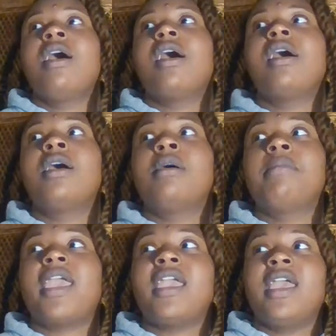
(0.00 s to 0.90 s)

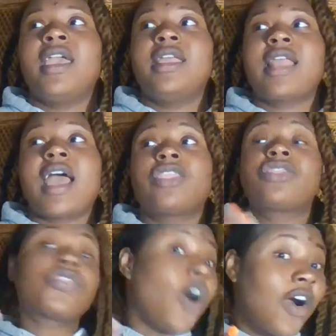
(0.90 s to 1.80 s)
And I
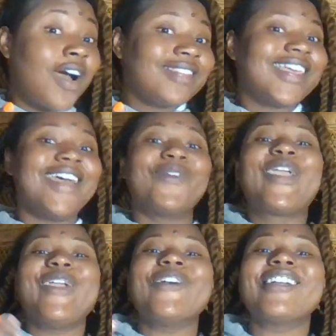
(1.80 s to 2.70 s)
thought that
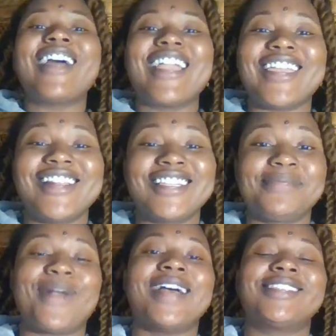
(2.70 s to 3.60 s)
we were like in this
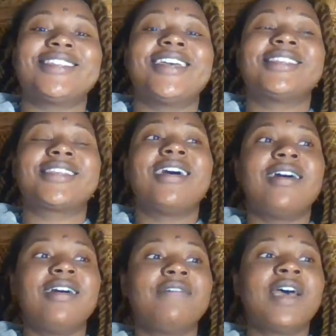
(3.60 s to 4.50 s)
process
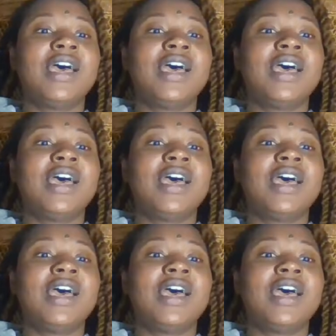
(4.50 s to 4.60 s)
of